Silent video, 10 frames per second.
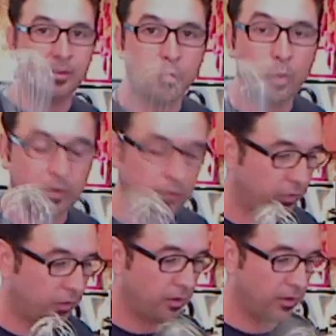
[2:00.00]
is a
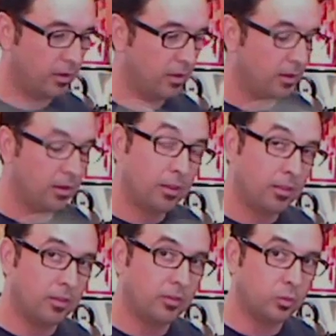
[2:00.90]
whisk.
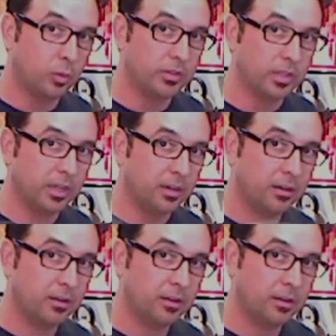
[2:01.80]
This is whisking.